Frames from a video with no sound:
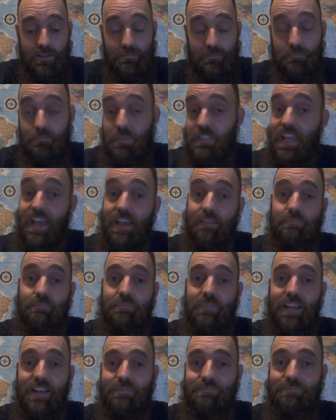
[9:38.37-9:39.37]
But yeah,
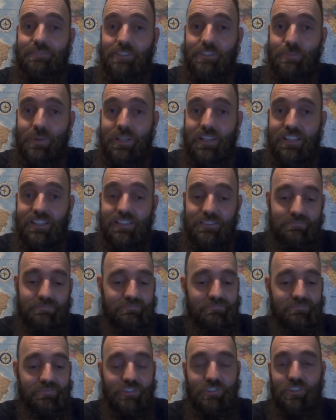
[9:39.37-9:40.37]
that's my little
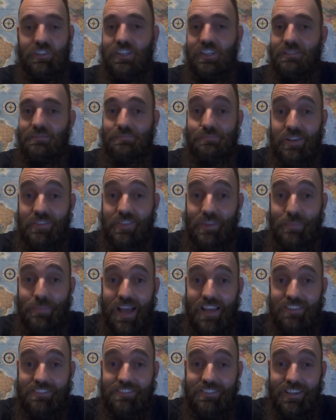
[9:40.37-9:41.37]
story about the
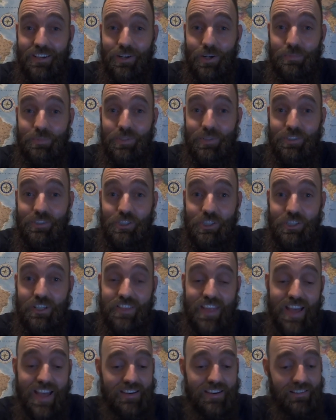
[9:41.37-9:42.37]
masks. I hope you enjoyed
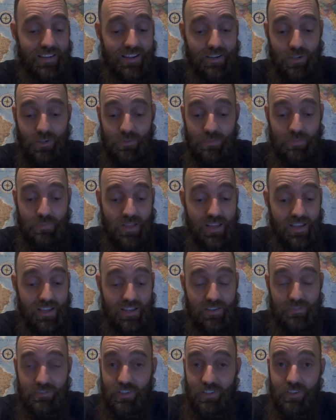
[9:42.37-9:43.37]
that. I hope
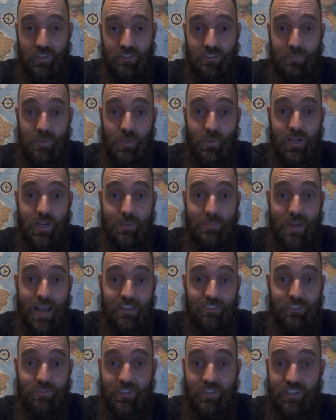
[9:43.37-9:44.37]
if you're going to be wearing
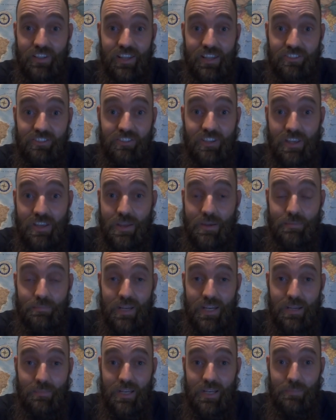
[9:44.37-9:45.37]
masks for the next
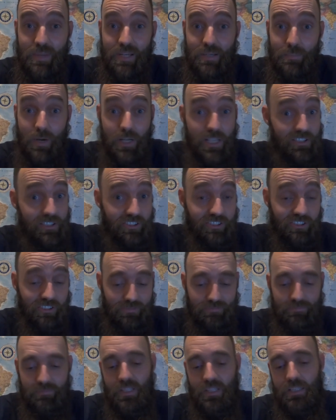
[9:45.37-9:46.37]
many
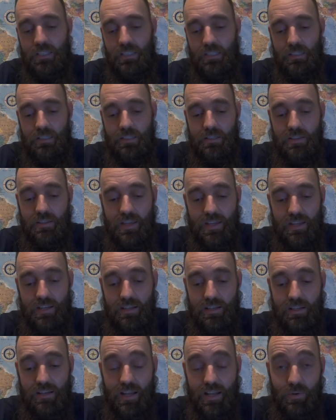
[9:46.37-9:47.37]
months,
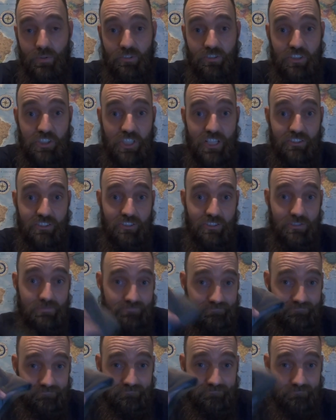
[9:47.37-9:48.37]
then I would suggest
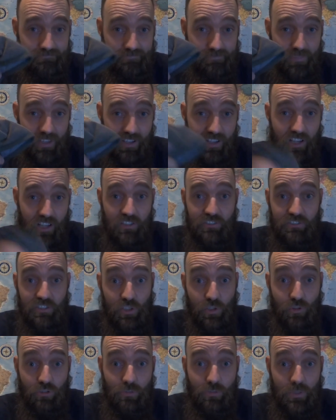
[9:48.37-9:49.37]
a
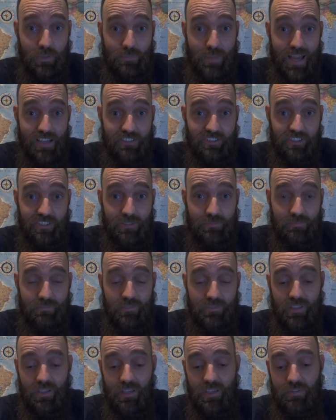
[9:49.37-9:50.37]
reusable mask.
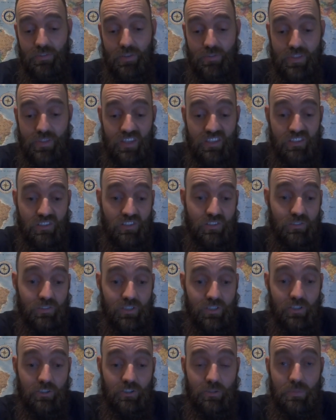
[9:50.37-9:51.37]
If you think you're
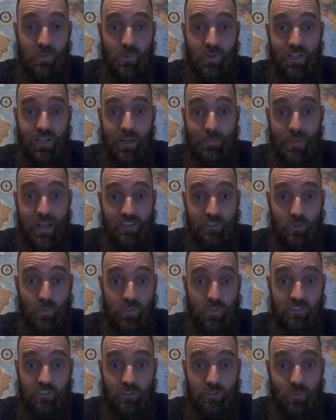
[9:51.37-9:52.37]
only going to be wearing a mask
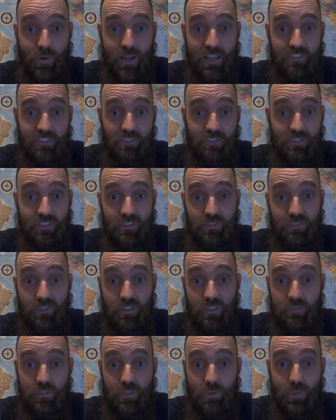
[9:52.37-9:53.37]
once or twice or
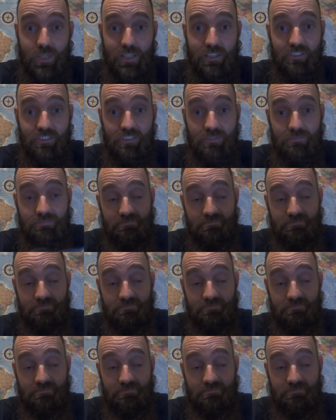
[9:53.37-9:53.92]
for a few weeks,